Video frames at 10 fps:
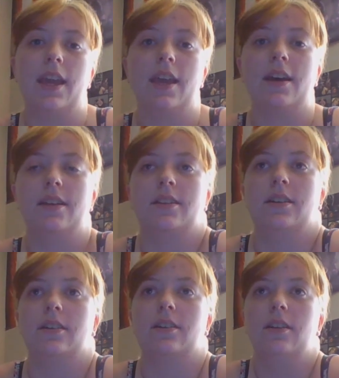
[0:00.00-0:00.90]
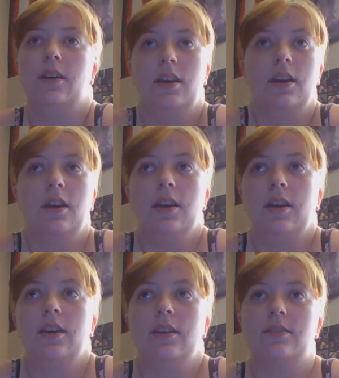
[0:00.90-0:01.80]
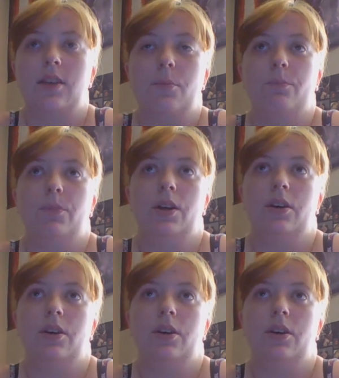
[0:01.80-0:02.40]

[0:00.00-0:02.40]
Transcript: and some